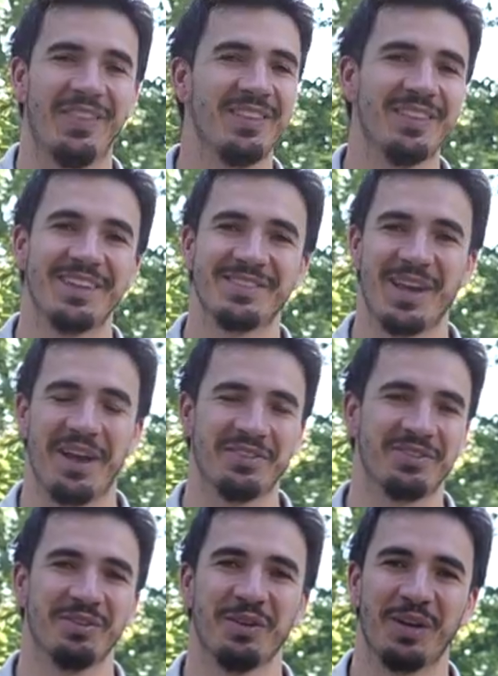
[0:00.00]
I think that's
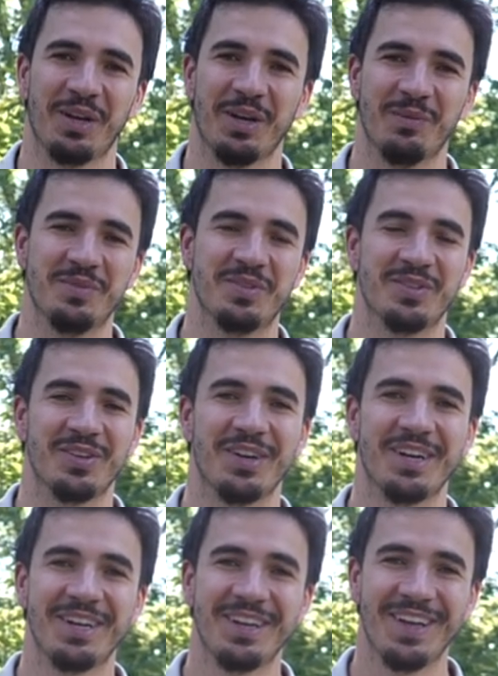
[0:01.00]
actually like
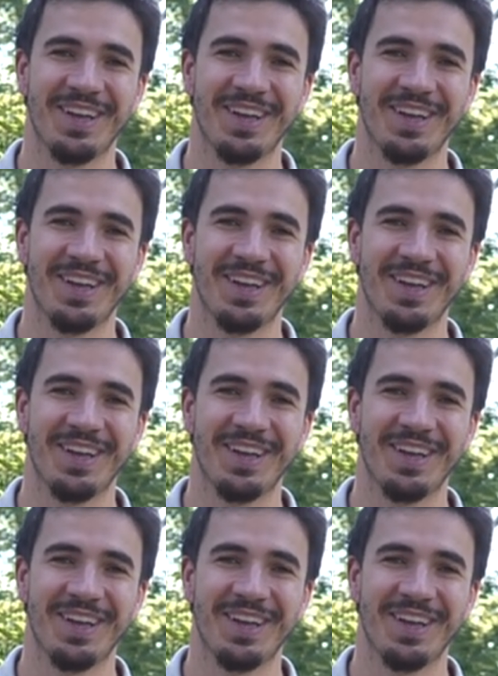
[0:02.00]
absurd.